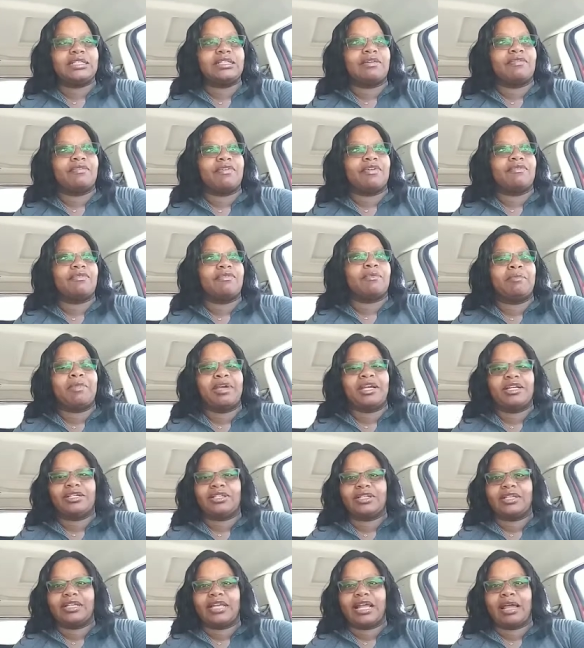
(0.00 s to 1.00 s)
of
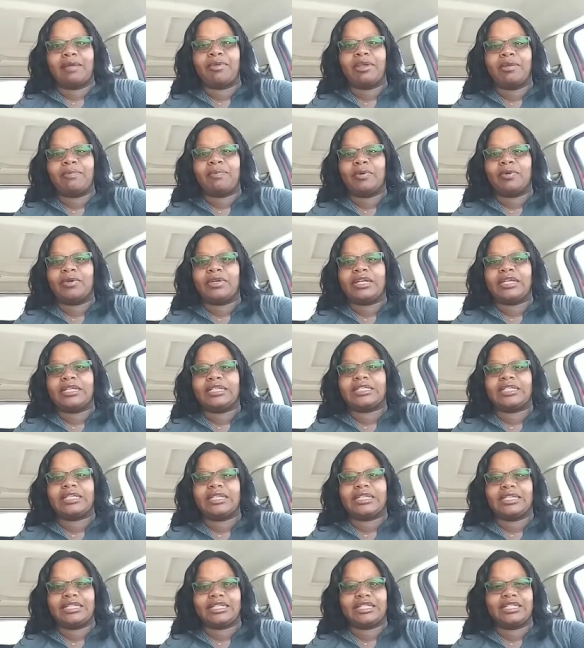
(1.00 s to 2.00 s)
information that people need to
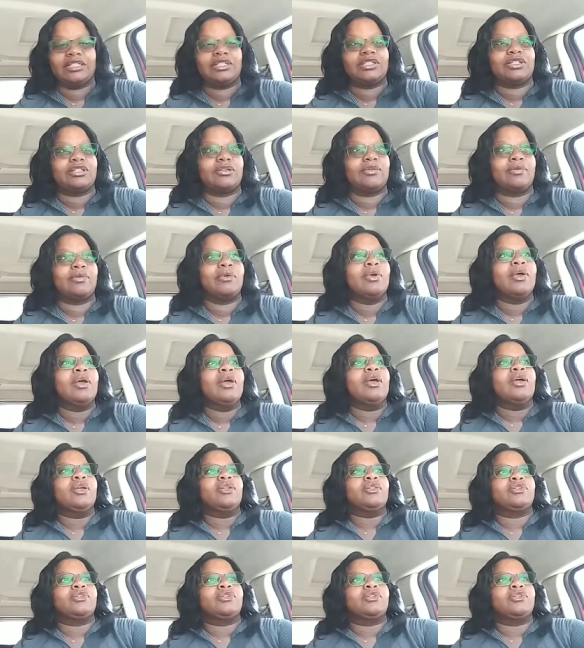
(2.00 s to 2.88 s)
listen to to